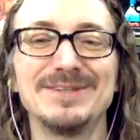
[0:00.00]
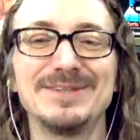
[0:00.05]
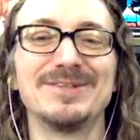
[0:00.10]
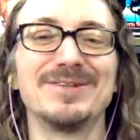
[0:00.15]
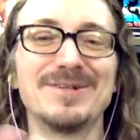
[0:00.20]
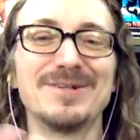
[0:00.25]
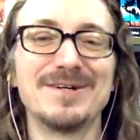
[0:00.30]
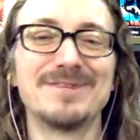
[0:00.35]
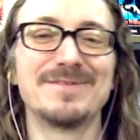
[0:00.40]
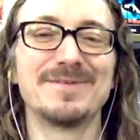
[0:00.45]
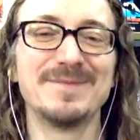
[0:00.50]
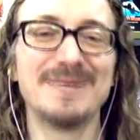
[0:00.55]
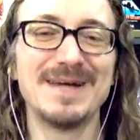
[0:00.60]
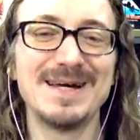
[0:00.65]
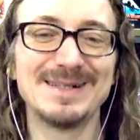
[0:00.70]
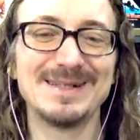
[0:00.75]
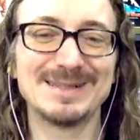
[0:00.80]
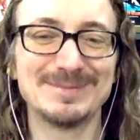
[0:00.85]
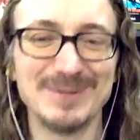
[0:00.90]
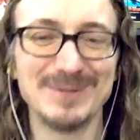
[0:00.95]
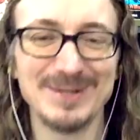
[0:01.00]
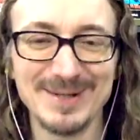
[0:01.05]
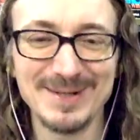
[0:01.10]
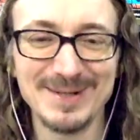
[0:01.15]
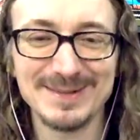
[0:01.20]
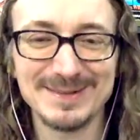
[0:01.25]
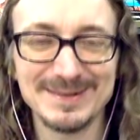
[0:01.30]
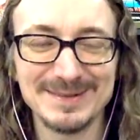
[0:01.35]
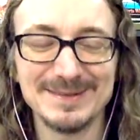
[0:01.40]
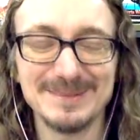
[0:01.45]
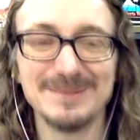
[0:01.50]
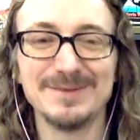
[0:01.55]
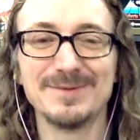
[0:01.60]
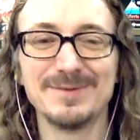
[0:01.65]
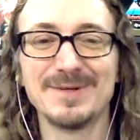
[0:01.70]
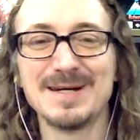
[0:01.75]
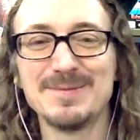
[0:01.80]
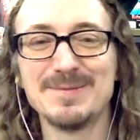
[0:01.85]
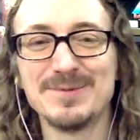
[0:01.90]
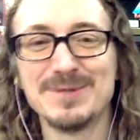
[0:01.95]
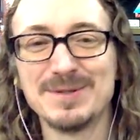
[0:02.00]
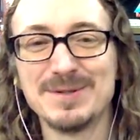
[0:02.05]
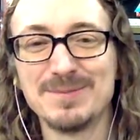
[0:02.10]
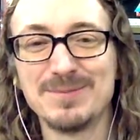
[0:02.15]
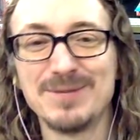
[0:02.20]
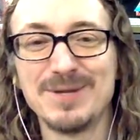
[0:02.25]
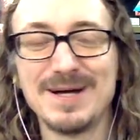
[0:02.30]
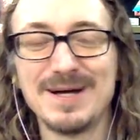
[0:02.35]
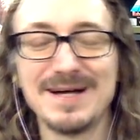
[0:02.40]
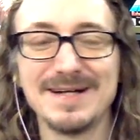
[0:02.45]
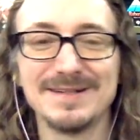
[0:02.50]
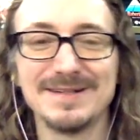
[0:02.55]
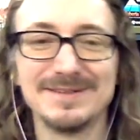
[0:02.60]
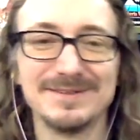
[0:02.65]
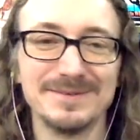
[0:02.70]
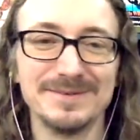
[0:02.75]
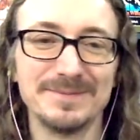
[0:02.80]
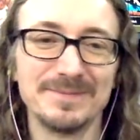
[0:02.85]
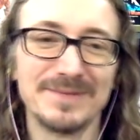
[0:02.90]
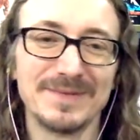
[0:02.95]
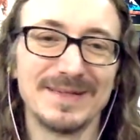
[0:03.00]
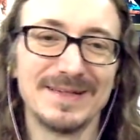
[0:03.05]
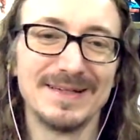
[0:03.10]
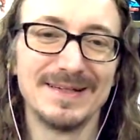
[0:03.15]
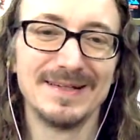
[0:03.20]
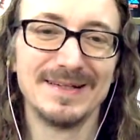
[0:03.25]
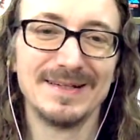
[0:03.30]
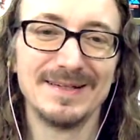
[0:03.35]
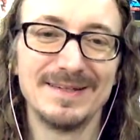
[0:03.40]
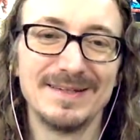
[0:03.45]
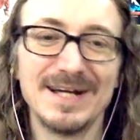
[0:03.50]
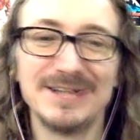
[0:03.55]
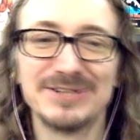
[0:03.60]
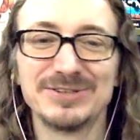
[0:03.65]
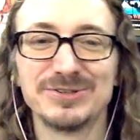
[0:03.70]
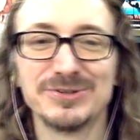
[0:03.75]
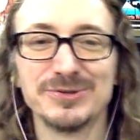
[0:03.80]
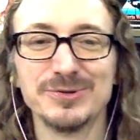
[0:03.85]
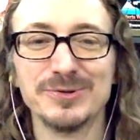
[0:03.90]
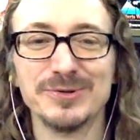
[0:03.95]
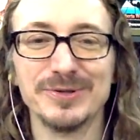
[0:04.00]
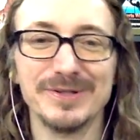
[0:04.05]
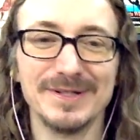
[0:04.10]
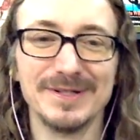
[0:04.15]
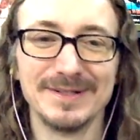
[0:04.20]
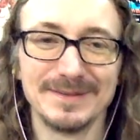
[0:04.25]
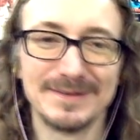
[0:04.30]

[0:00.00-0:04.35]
did you learn from that experience that you were able to apply to thy sword?